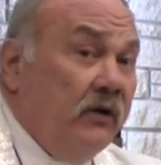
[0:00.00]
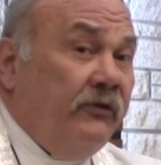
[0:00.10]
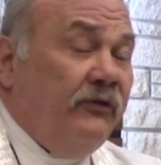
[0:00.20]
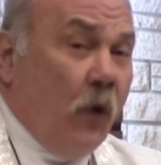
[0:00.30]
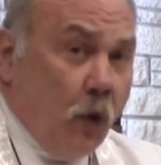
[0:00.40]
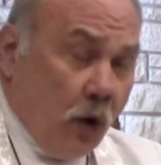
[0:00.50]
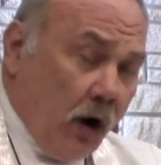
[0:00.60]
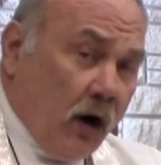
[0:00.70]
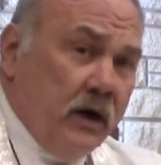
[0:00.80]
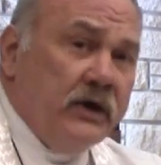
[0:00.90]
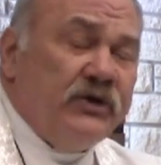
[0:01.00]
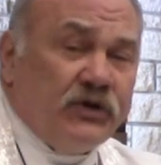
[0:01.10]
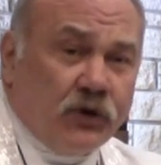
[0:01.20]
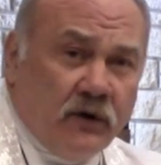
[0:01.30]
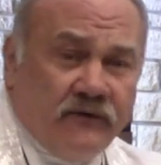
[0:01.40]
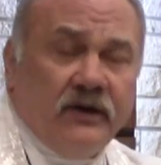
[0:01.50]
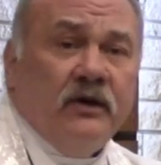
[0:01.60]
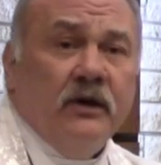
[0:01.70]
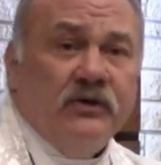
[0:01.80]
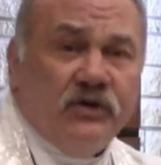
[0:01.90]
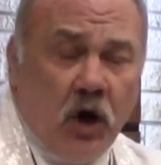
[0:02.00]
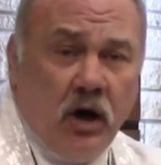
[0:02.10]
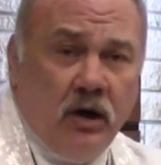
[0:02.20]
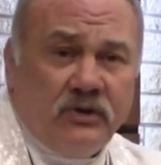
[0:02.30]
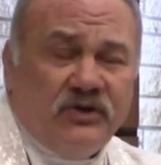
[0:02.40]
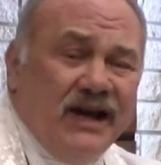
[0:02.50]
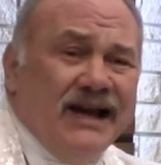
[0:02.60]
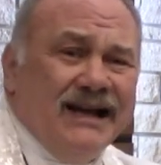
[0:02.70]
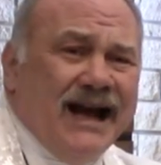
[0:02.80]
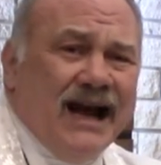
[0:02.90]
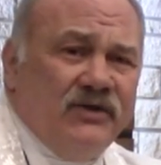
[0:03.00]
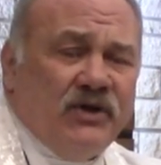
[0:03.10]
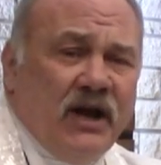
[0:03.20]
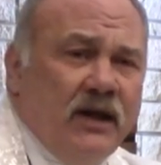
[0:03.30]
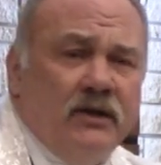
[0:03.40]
four servant songs in Isaiah.